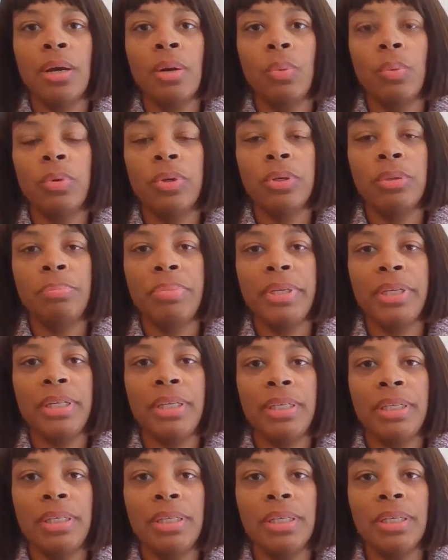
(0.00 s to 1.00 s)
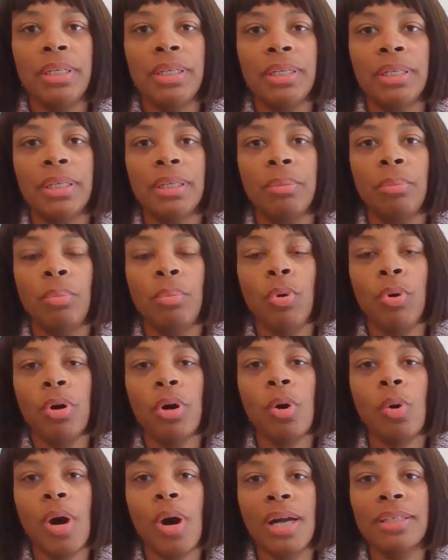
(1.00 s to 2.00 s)
will be more
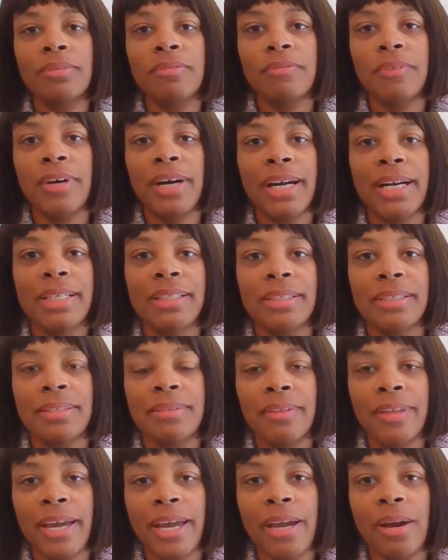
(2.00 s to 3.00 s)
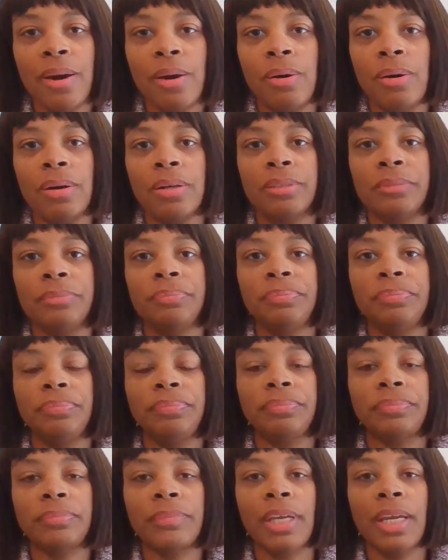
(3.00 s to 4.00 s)
qualified than they are.
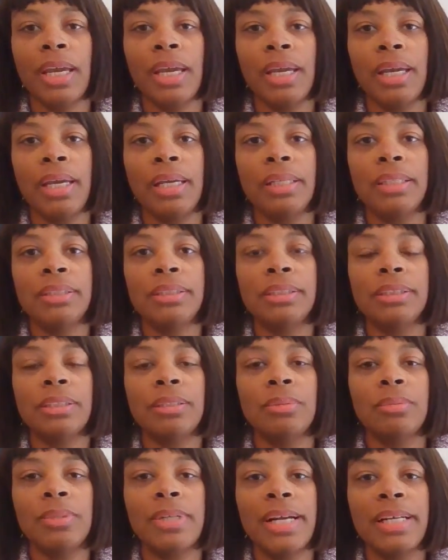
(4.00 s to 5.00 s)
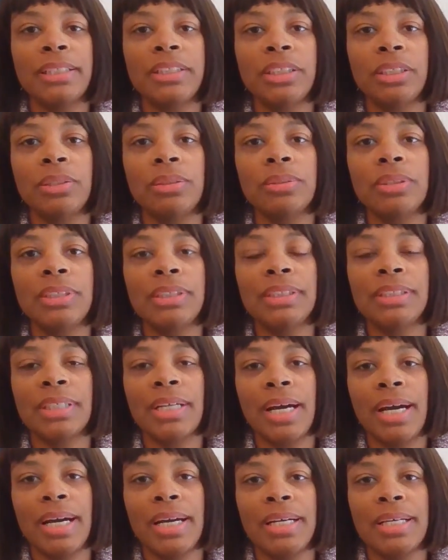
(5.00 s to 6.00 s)
And so what I told these
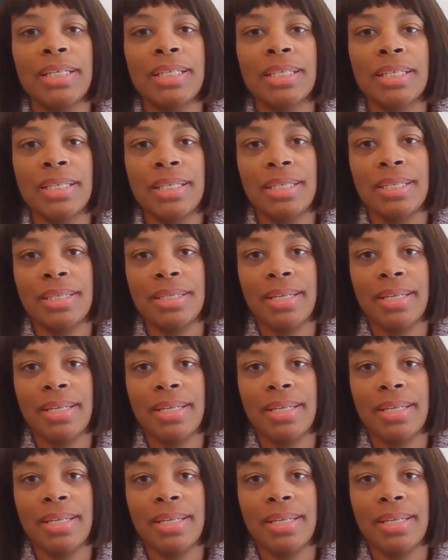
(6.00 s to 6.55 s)
guys is